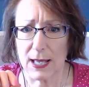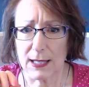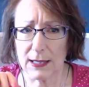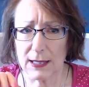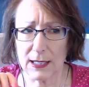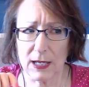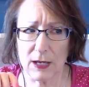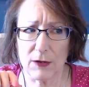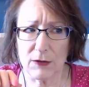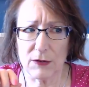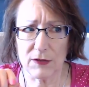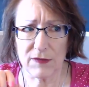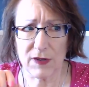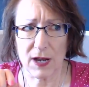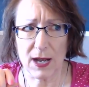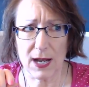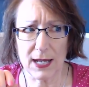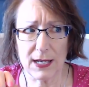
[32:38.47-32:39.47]
Leo
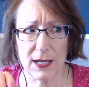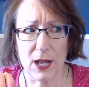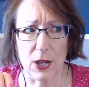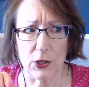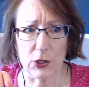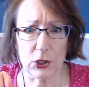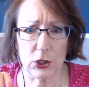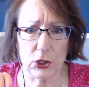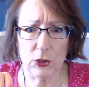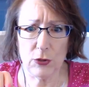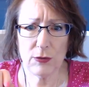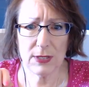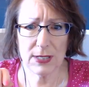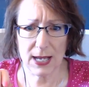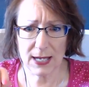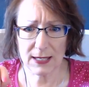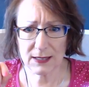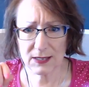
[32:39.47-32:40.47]
Divine, you
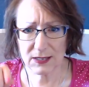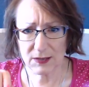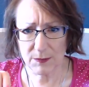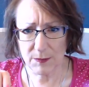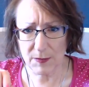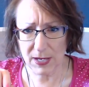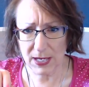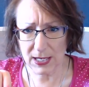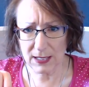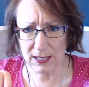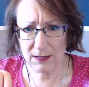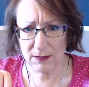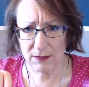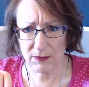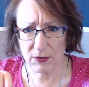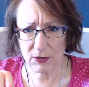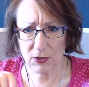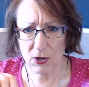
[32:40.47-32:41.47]
text me
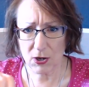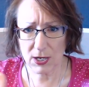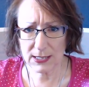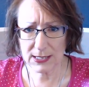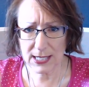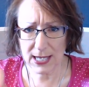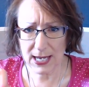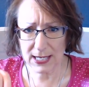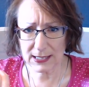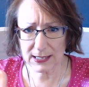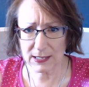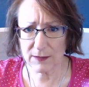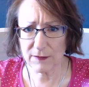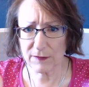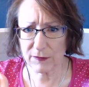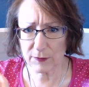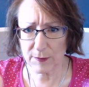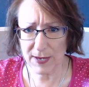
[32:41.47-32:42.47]
the contact
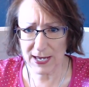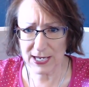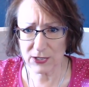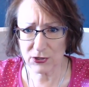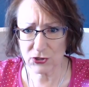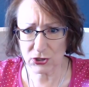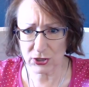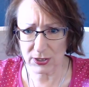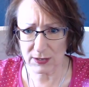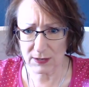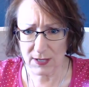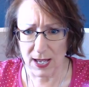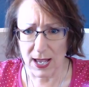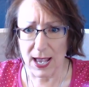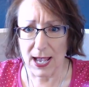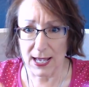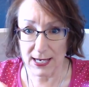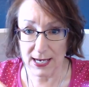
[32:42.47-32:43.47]
information,
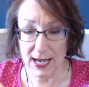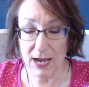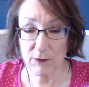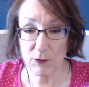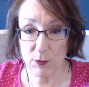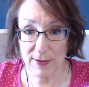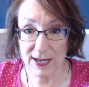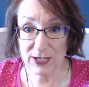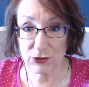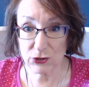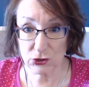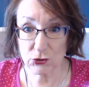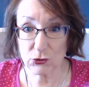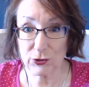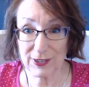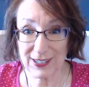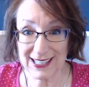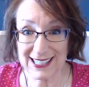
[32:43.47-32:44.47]
and I will make
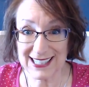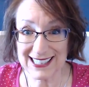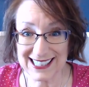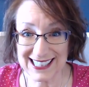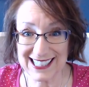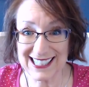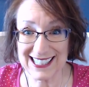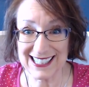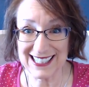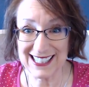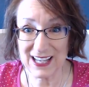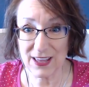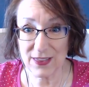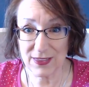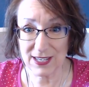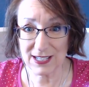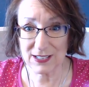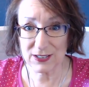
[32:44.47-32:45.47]
sure that it's
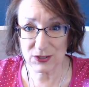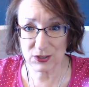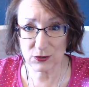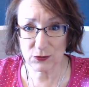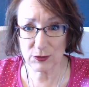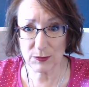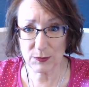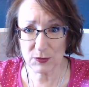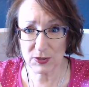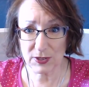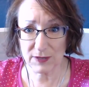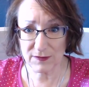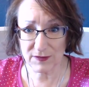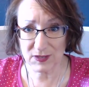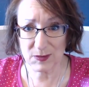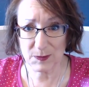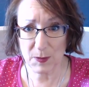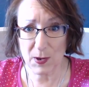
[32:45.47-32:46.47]
in the description of
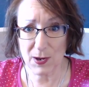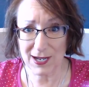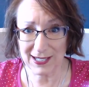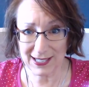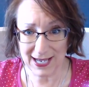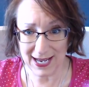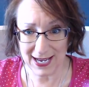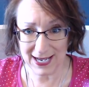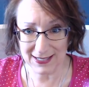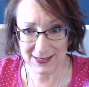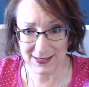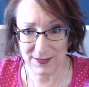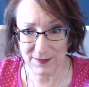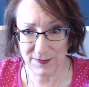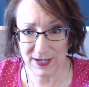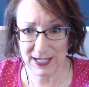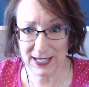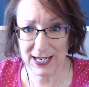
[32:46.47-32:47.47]
this podcast,
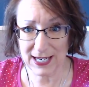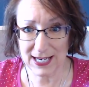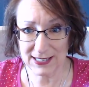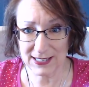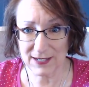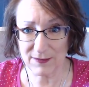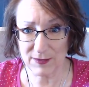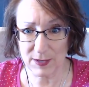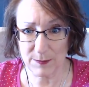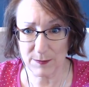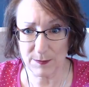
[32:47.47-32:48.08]
if in case everyone